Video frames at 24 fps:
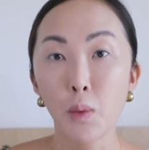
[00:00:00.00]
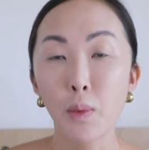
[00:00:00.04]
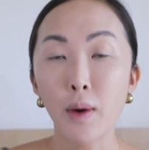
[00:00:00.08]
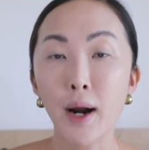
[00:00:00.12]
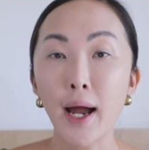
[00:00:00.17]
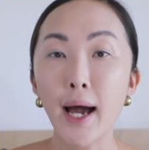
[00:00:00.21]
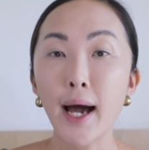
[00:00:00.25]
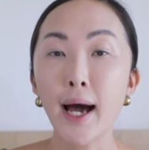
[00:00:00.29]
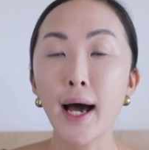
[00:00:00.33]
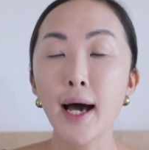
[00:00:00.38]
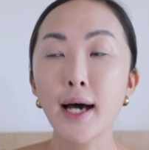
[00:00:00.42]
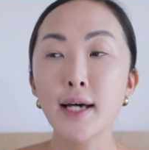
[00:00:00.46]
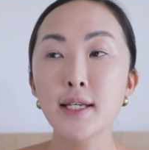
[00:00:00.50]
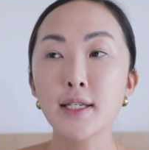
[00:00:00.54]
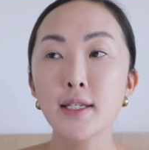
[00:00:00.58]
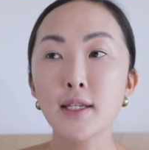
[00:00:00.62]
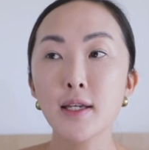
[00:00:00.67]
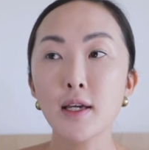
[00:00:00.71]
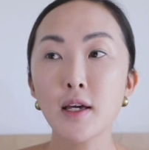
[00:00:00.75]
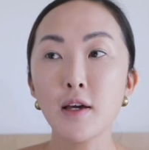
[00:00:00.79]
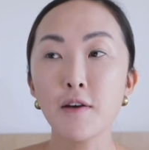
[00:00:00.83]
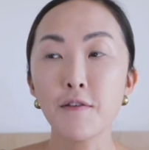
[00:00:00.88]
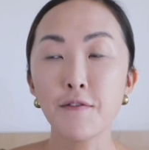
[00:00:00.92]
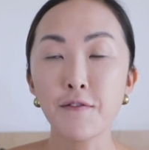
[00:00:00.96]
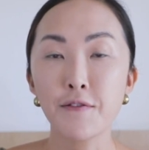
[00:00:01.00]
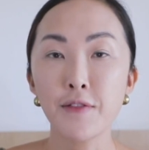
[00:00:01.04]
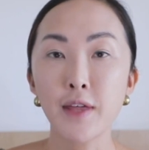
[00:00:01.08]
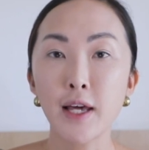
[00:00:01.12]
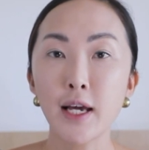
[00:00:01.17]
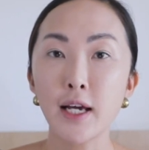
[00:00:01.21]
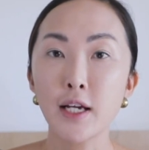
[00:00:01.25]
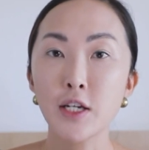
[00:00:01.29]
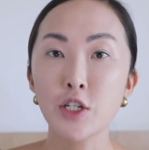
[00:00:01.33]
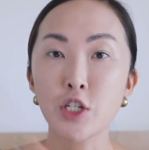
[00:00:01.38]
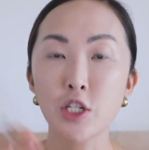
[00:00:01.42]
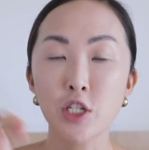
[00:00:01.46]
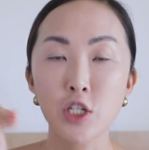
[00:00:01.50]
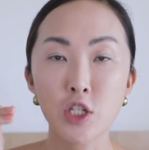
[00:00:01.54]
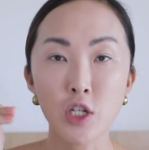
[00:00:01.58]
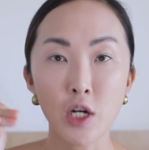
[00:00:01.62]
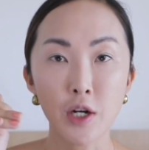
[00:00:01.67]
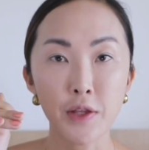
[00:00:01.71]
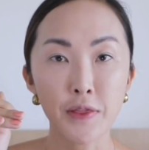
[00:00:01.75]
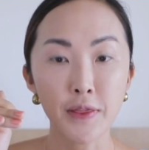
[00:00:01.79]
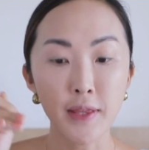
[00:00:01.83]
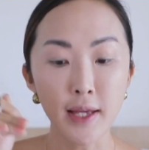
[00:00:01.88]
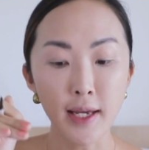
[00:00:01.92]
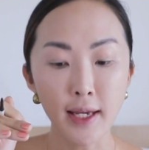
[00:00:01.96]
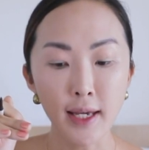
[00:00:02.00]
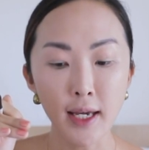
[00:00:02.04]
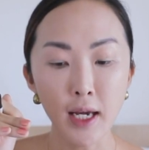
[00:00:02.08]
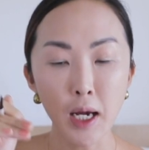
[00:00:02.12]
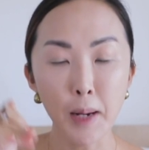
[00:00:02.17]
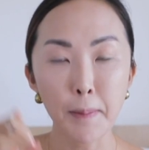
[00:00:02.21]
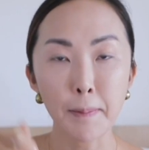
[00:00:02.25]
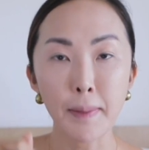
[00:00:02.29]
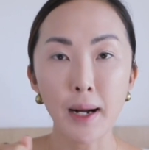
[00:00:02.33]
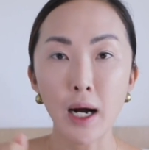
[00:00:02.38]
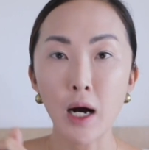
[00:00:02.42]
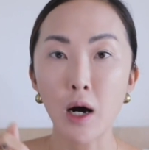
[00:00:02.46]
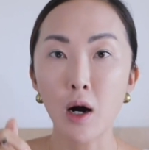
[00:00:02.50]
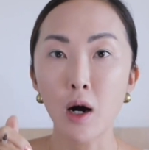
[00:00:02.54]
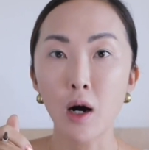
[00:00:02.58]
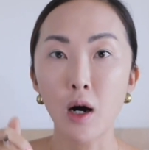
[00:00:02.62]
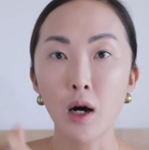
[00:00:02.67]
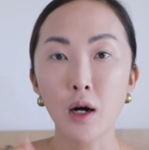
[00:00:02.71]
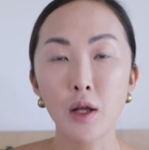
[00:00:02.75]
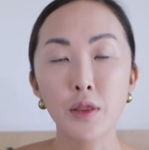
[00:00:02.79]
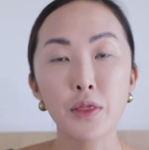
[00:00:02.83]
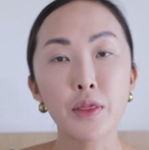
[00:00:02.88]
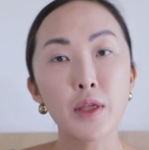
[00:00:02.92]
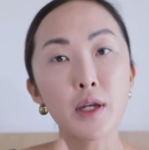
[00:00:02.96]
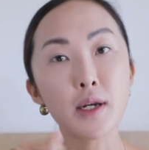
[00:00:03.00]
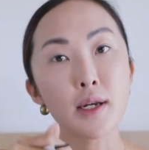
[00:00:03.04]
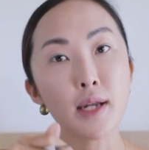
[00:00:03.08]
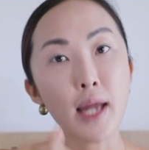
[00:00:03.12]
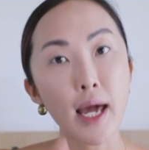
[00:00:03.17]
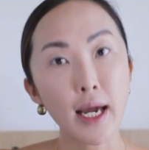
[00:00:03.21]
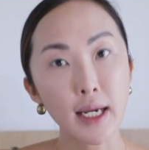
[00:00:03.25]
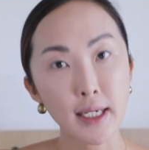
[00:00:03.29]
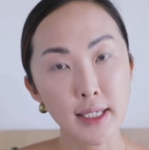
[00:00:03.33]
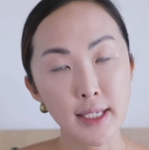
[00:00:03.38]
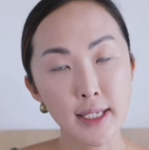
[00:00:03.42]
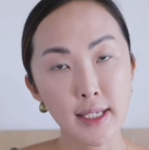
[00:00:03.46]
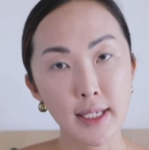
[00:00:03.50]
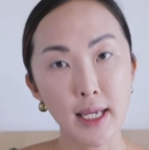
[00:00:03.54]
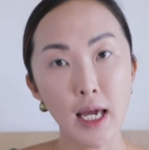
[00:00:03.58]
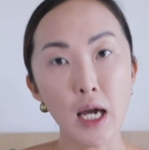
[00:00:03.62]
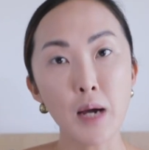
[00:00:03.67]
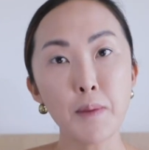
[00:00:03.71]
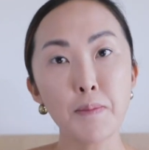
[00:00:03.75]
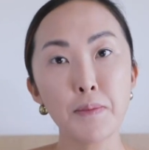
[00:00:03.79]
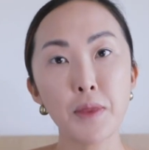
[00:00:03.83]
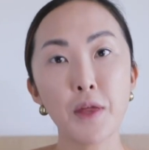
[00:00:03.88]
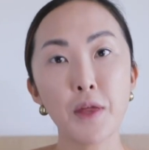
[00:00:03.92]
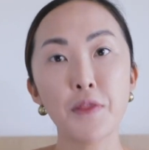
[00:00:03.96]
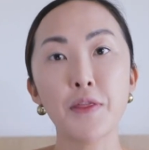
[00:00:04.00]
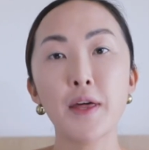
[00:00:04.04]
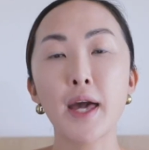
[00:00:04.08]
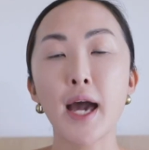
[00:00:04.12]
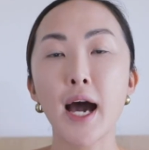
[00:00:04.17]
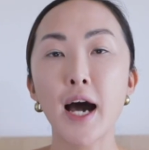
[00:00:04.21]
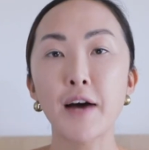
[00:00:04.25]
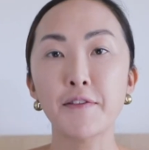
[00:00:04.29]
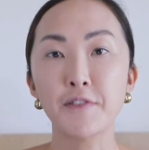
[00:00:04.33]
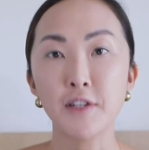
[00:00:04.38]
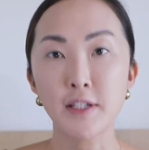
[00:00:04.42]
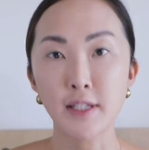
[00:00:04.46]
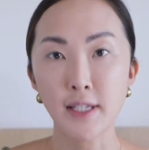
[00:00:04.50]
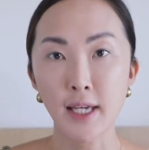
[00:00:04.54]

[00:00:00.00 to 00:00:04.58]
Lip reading: Whereas if they just start thinking about the next step that they have to